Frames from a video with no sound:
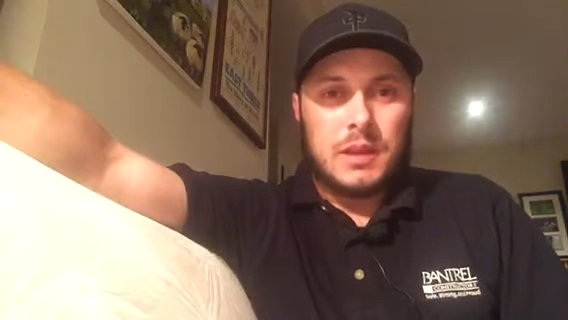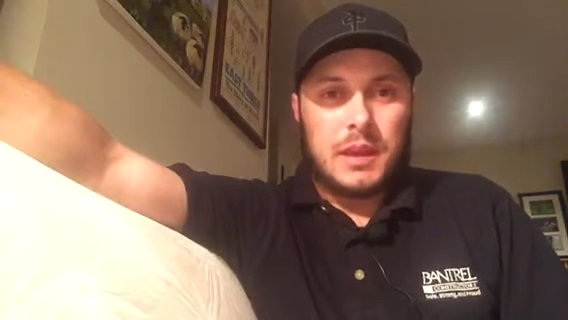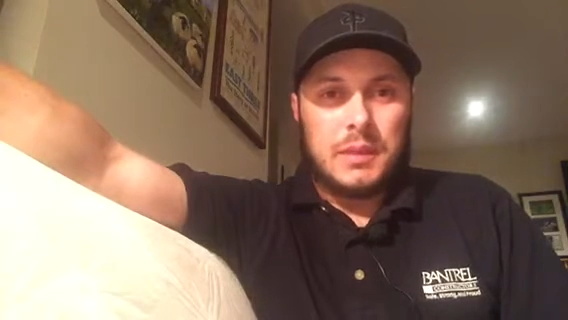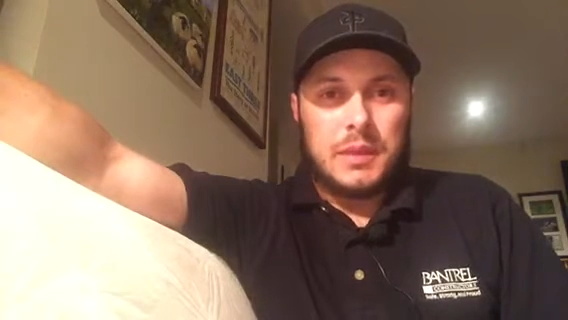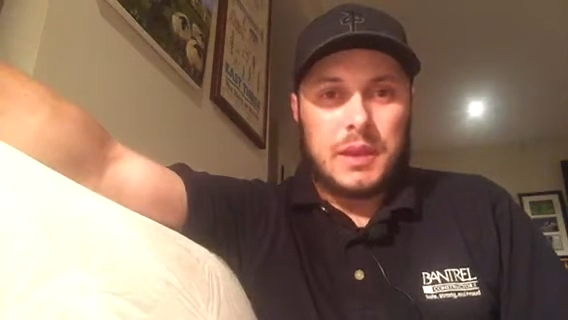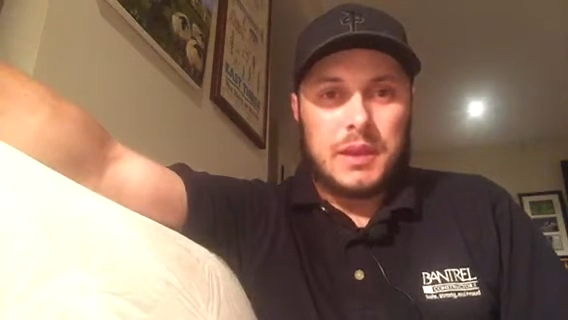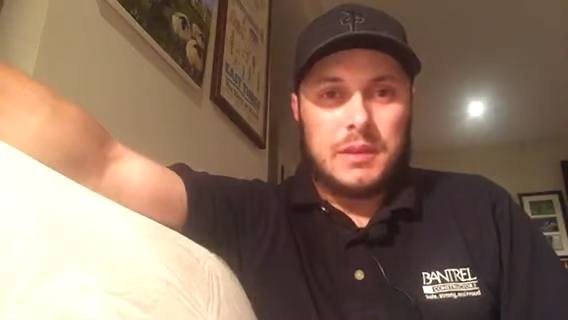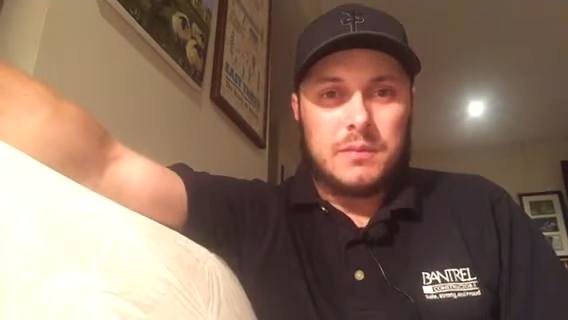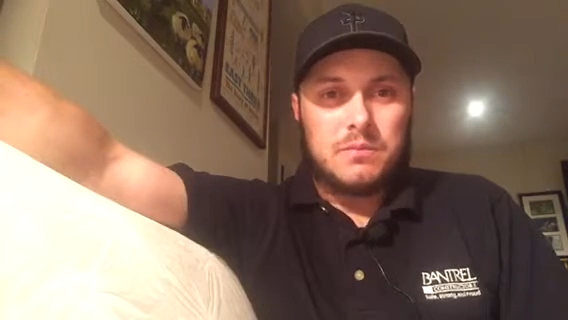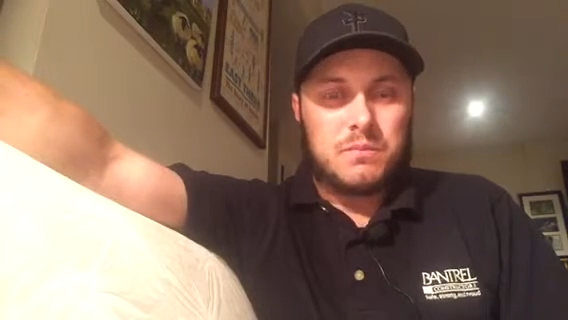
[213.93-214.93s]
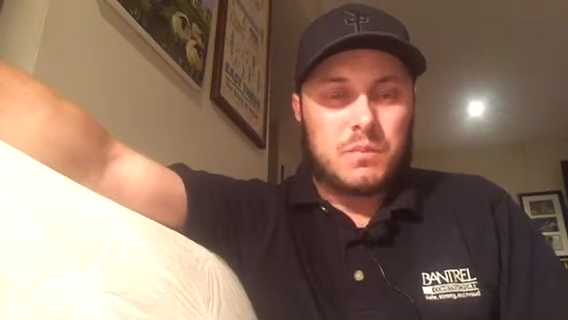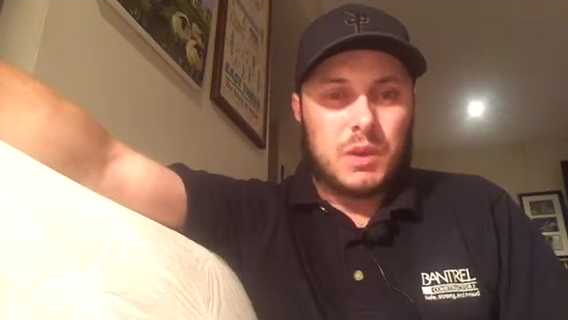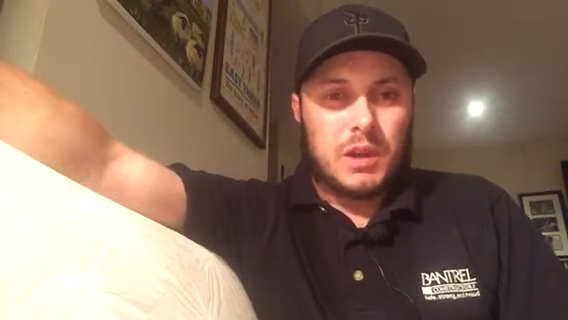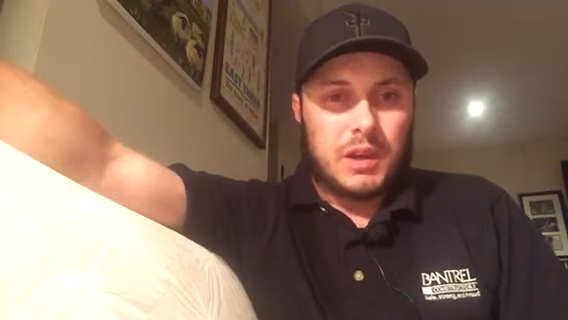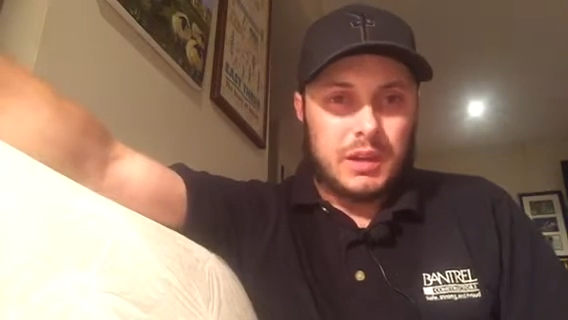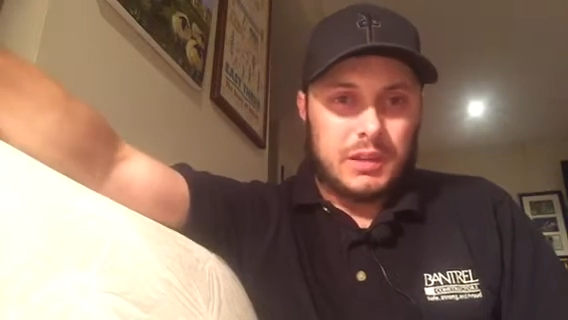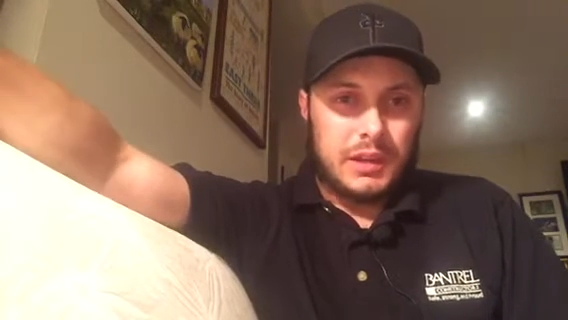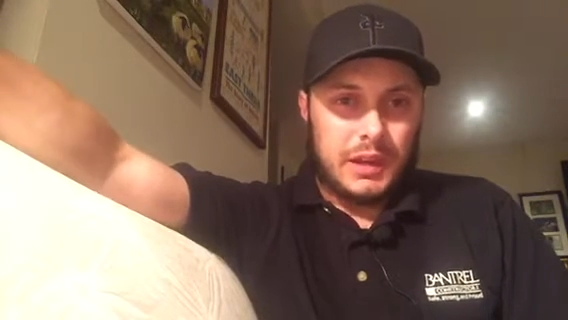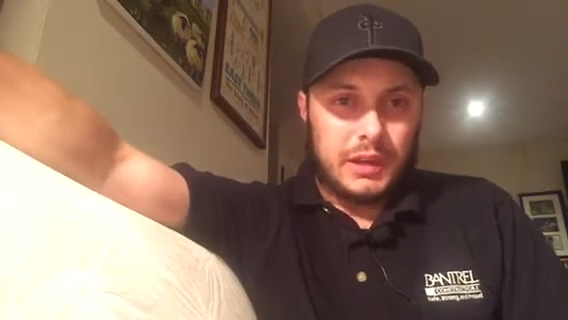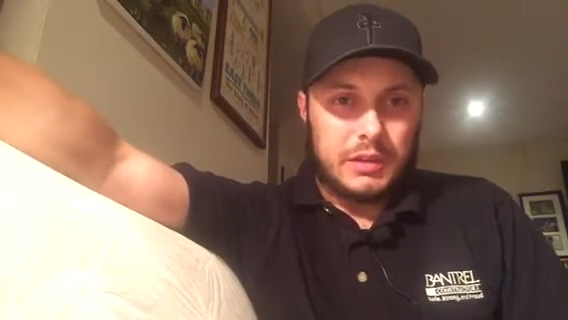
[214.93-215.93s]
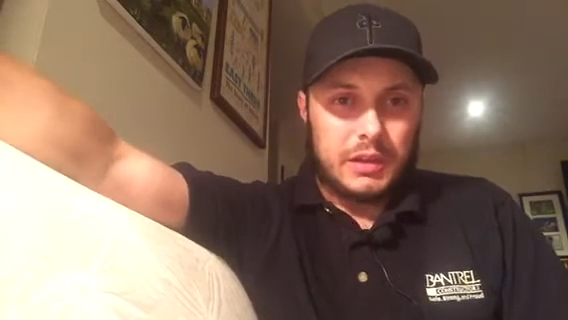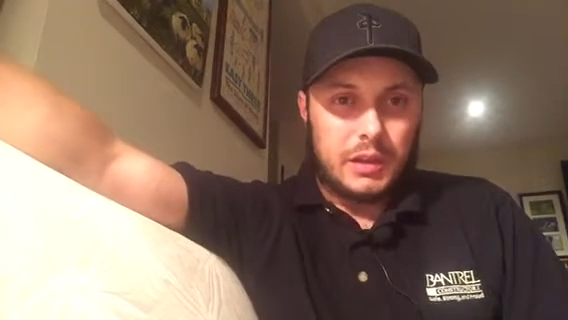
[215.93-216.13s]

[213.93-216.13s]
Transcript: And then yeah,